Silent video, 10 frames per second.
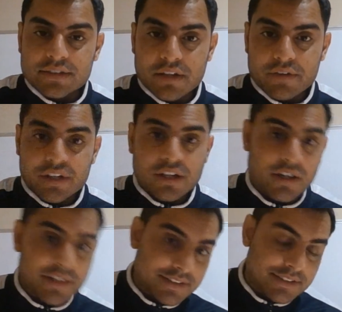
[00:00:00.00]

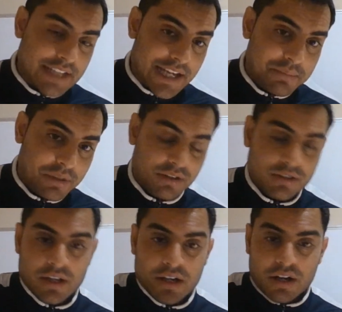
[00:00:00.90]
regarding the
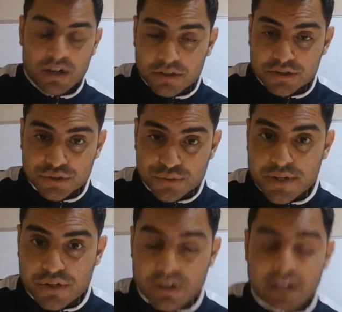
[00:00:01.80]
table onto the
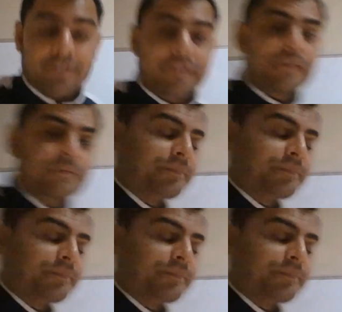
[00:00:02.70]
graph.